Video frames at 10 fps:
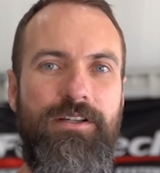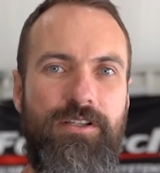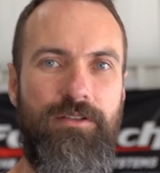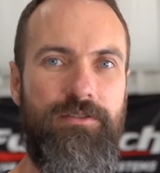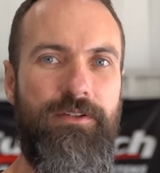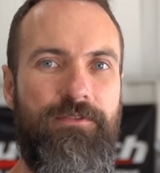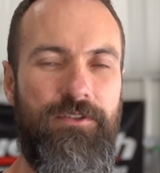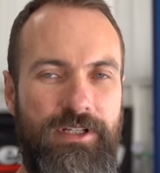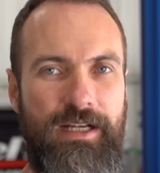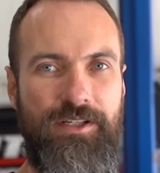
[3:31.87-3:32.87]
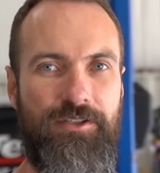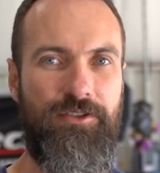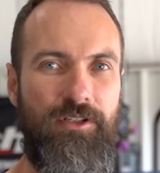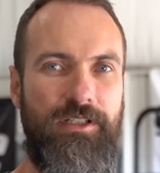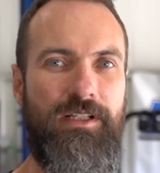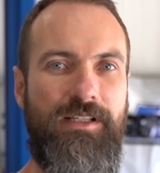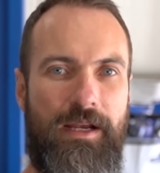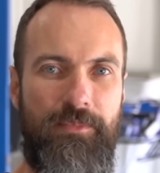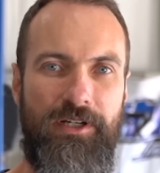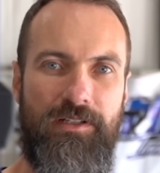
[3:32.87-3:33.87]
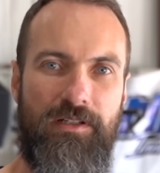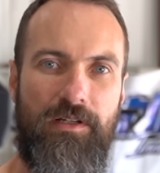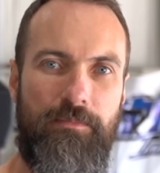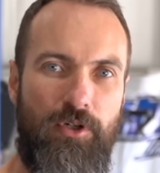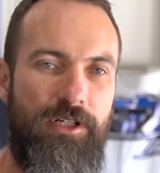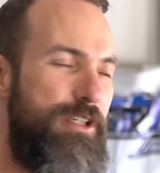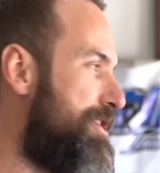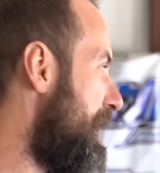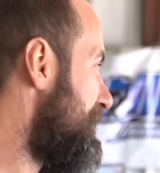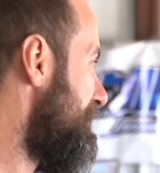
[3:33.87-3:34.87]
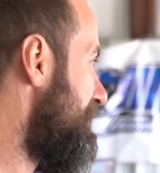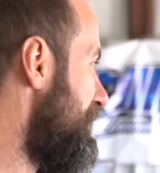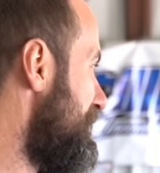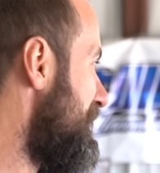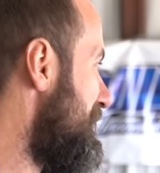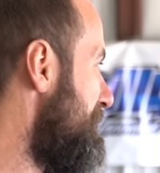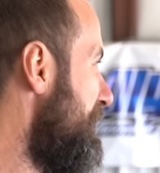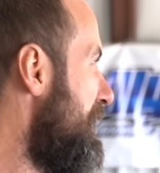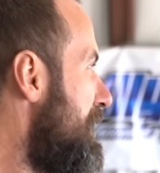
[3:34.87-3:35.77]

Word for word: So the FuelTech is controlling the separate port injection fuel system,